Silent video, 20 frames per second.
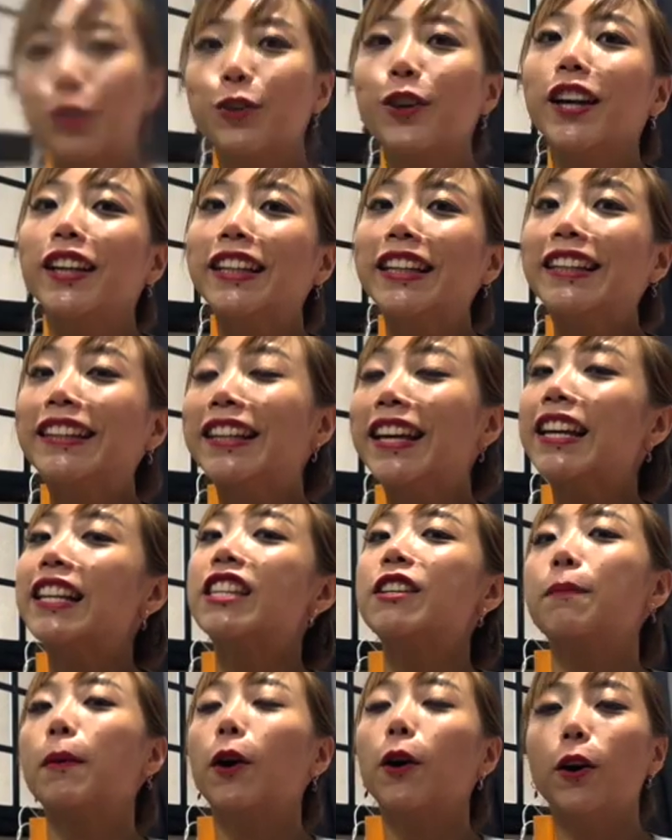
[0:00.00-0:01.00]
I think that is
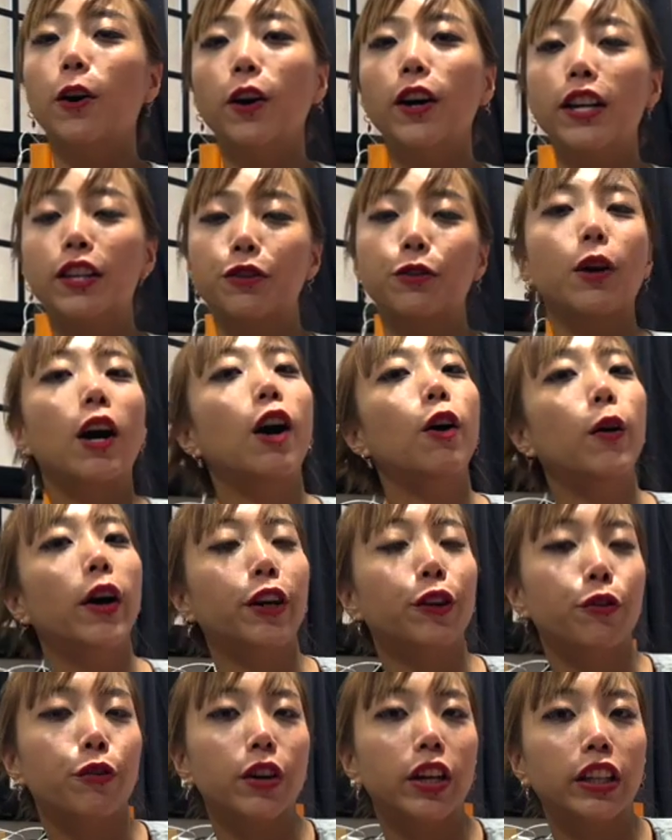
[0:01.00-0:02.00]
about all as to how I
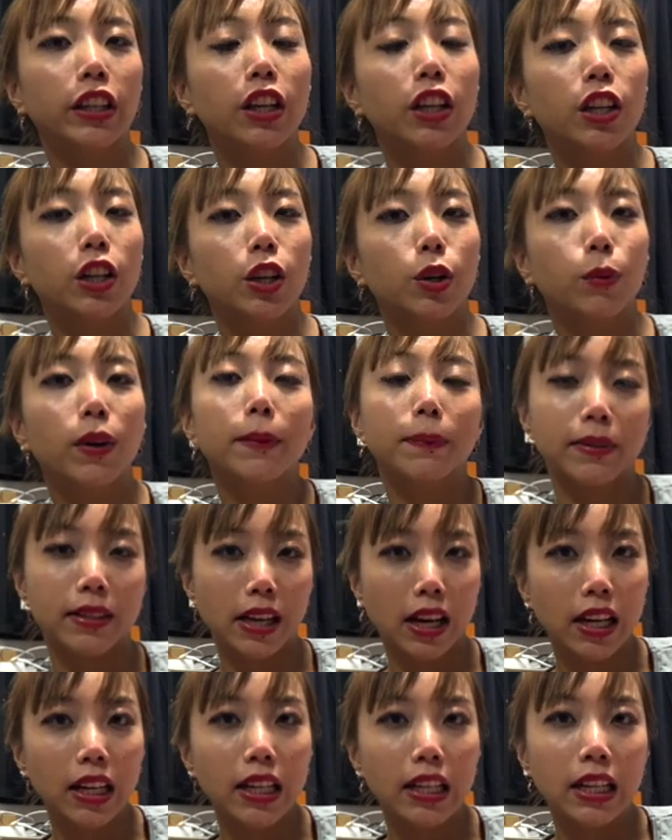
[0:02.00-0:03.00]
created a
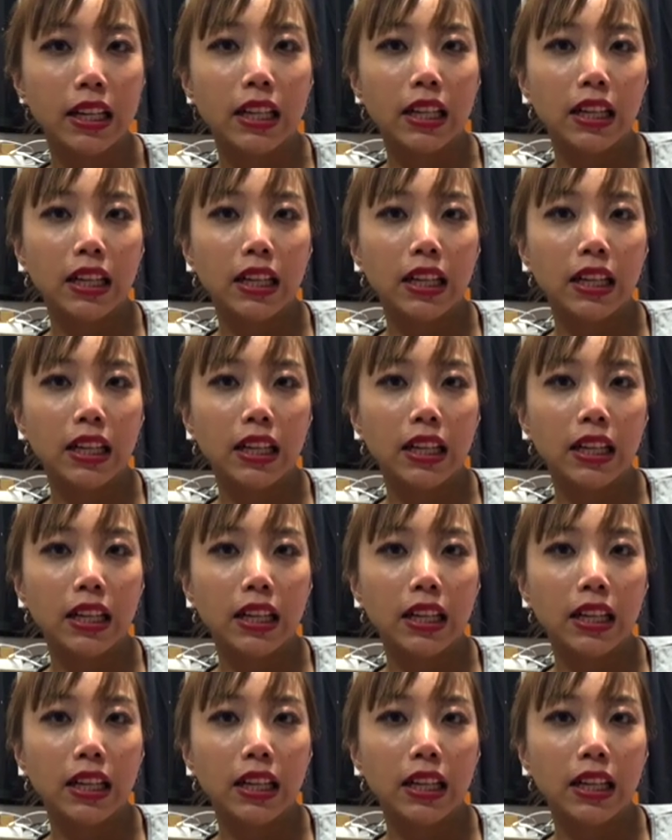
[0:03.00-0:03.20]
website.